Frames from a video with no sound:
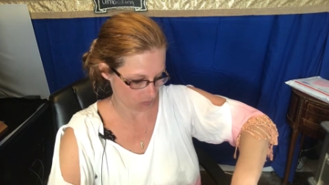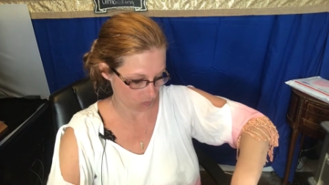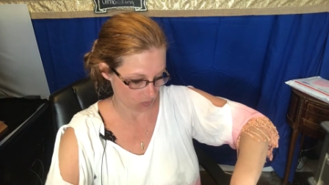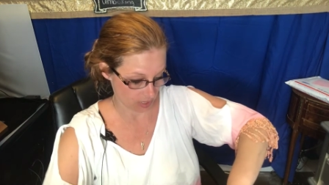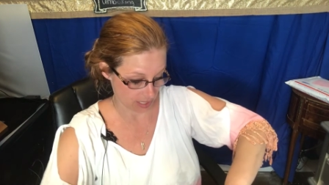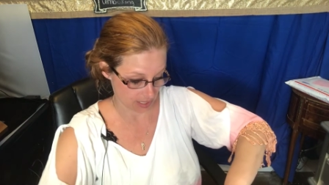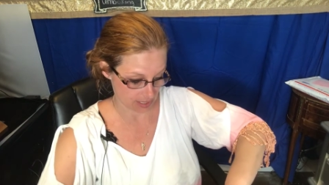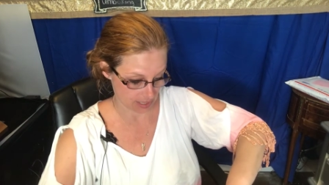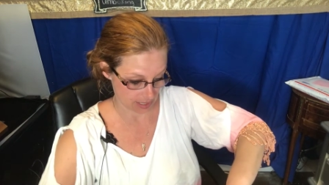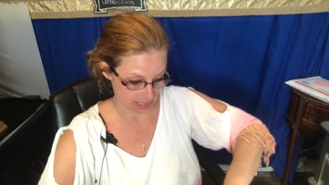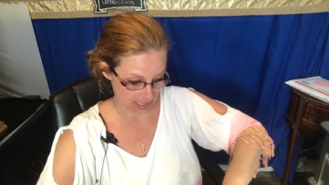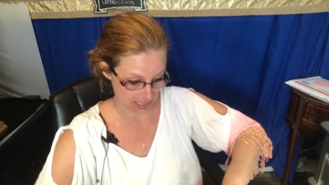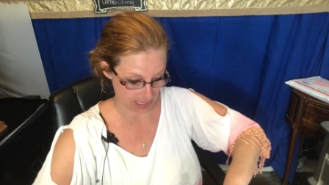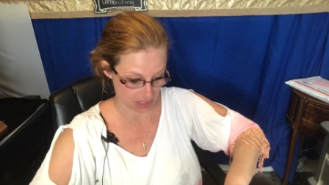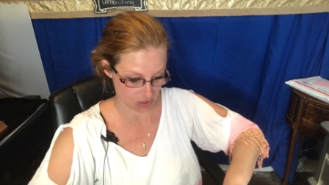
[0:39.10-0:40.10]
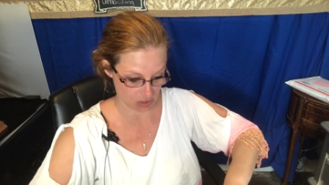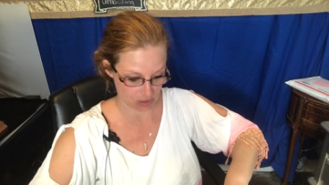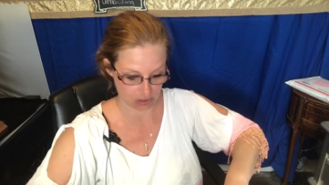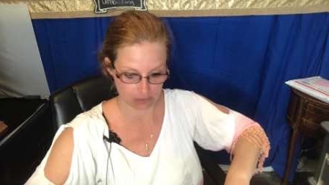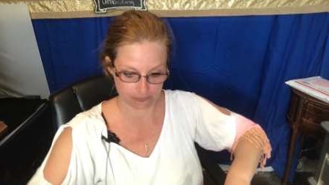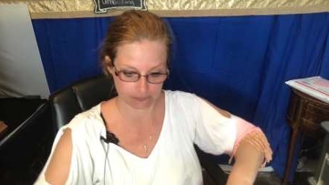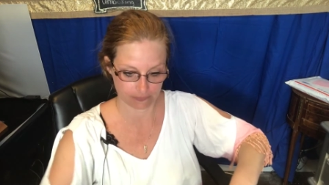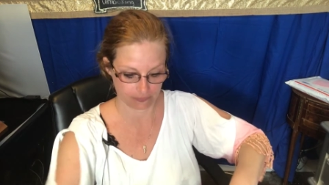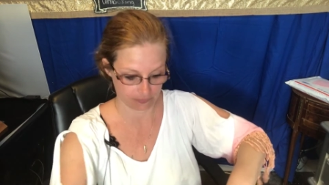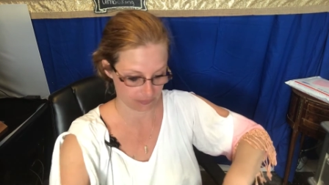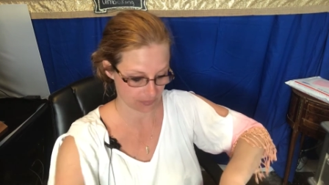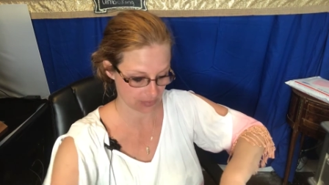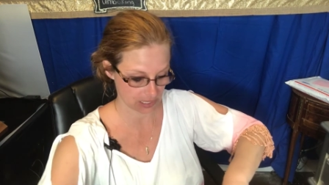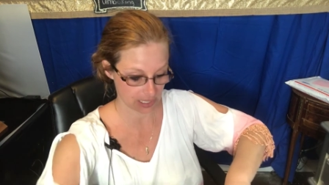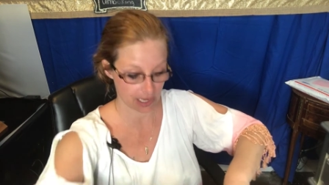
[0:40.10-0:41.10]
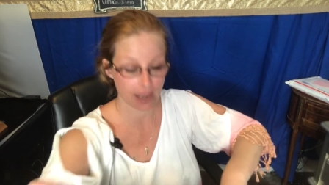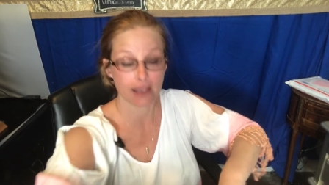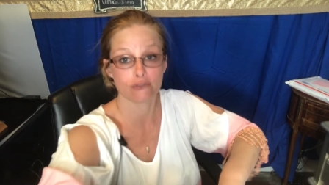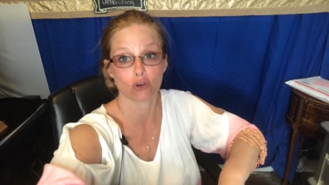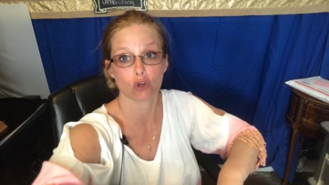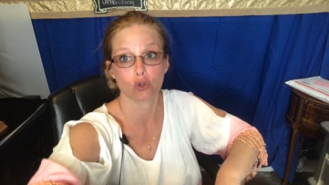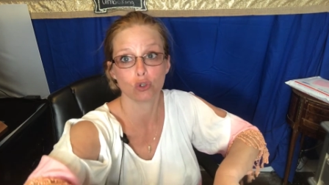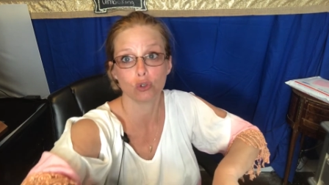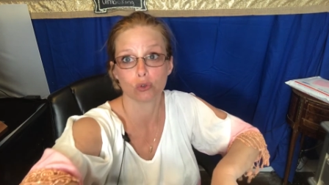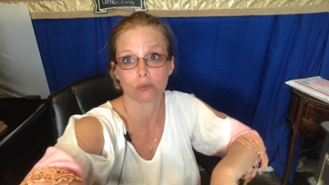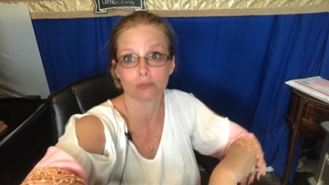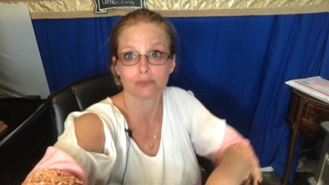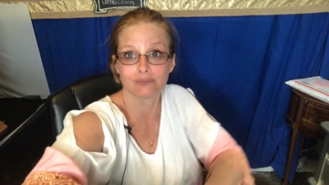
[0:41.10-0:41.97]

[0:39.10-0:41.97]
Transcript: what is in here. I have no clue.